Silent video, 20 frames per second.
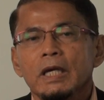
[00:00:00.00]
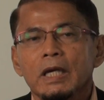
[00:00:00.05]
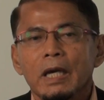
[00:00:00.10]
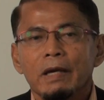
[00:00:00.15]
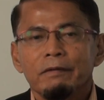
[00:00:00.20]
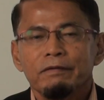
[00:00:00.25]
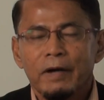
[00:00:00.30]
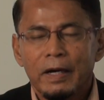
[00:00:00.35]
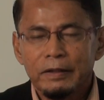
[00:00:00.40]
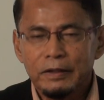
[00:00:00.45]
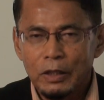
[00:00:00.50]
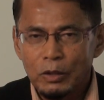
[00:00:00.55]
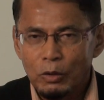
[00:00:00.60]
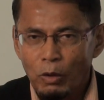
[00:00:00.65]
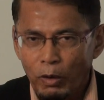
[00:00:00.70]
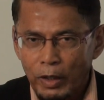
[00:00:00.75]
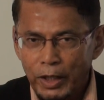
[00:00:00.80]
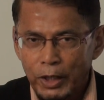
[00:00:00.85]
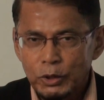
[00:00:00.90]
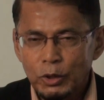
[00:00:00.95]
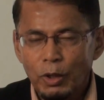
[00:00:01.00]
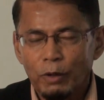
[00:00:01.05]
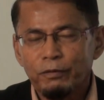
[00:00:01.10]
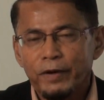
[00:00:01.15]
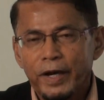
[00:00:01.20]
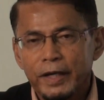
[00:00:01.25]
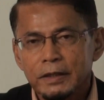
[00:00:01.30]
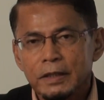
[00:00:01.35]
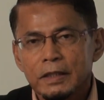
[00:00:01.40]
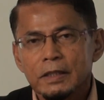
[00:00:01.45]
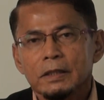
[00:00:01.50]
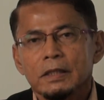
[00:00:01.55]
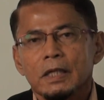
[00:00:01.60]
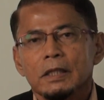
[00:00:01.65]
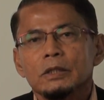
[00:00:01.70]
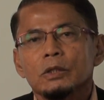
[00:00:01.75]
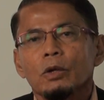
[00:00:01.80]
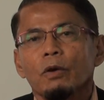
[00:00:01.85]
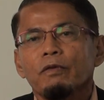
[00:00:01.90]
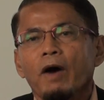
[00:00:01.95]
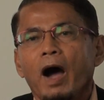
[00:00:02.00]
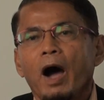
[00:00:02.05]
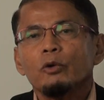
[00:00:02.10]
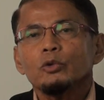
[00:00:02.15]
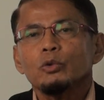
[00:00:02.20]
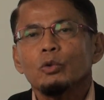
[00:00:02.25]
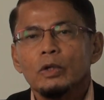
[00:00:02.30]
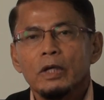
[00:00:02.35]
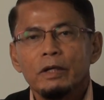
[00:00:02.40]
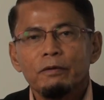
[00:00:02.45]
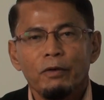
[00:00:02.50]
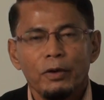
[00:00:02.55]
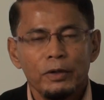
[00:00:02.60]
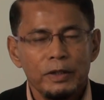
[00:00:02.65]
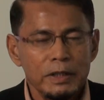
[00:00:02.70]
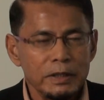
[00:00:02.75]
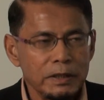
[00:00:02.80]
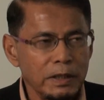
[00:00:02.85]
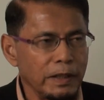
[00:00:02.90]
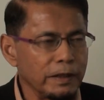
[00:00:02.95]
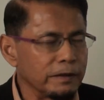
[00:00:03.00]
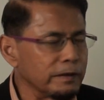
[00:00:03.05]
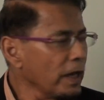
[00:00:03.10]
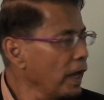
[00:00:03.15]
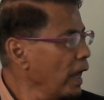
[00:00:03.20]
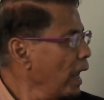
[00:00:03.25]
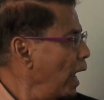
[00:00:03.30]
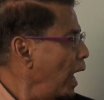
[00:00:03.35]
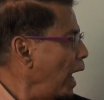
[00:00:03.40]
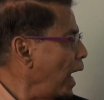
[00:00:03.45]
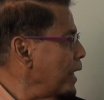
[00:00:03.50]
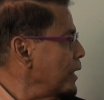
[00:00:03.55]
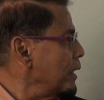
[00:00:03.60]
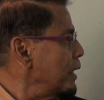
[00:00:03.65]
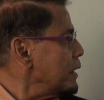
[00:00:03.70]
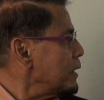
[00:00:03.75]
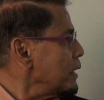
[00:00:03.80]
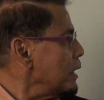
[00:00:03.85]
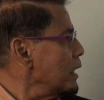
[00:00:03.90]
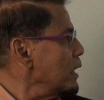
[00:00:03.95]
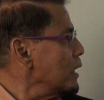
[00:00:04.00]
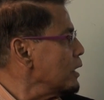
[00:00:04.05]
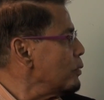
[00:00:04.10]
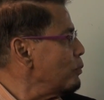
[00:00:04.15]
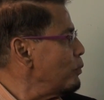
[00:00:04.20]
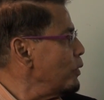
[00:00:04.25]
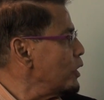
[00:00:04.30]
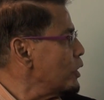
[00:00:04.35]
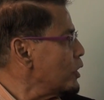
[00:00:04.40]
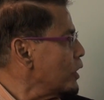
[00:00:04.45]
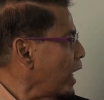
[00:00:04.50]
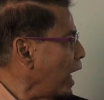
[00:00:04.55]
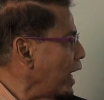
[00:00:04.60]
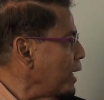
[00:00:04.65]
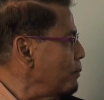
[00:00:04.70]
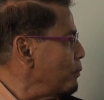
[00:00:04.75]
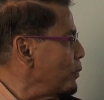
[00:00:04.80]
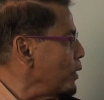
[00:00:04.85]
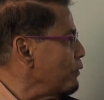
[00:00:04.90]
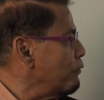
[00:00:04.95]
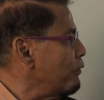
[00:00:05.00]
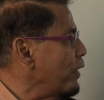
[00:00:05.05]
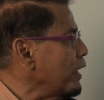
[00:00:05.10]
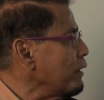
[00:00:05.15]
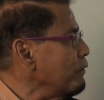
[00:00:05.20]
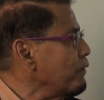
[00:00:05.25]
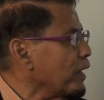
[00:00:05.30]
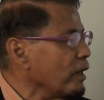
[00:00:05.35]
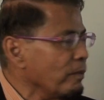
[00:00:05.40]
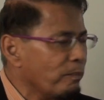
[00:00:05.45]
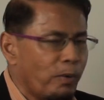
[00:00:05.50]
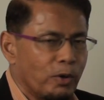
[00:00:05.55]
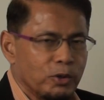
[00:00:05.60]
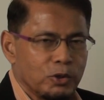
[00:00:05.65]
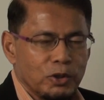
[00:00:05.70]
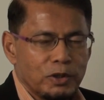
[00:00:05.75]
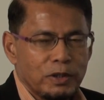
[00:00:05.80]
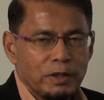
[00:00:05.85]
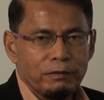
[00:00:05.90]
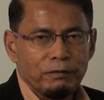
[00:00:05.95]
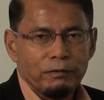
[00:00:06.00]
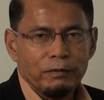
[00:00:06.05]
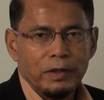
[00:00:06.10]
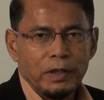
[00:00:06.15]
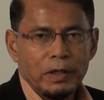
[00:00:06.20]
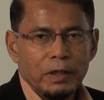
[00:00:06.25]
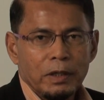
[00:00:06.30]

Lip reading: gave us the knowledge of existence, of how to live on this earth. And this inner speech can be very, very positive.